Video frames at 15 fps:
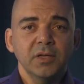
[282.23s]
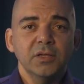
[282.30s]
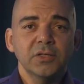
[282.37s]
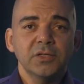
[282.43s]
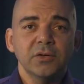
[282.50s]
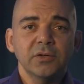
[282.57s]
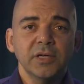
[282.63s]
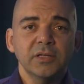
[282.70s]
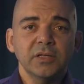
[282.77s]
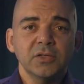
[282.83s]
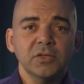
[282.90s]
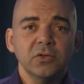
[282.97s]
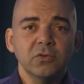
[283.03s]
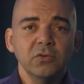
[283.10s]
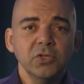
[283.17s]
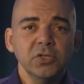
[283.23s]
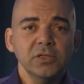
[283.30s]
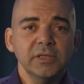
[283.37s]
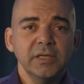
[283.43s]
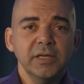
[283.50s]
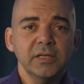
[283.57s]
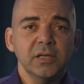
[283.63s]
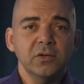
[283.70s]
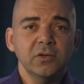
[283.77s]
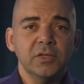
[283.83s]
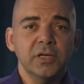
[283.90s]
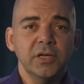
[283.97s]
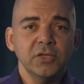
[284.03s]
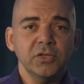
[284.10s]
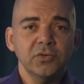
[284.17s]
so it is crucial to get a good
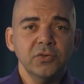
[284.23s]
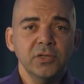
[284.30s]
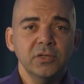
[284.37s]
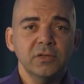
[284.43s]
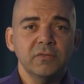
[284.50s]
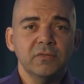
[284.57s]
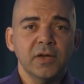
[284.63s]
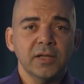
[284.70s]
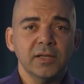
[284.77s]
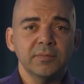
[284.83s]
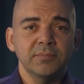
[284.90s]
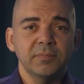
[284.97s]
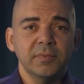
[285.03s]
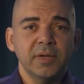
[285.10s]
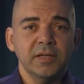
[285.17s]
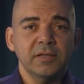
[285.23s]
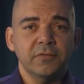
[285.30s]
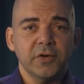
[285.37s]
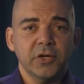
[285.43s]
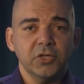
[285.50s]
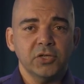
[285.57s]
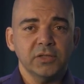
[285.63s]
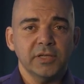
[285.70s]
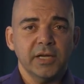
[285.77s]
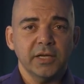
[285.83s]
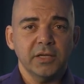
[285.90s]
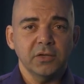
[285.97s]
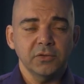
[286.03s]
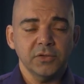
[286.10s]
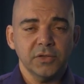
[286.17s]
history to develop a differential
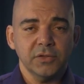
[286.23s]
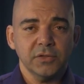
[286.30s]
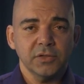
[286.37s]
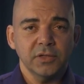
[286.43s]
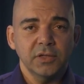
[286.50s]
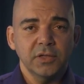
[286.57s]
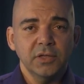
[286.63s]
diagnosis.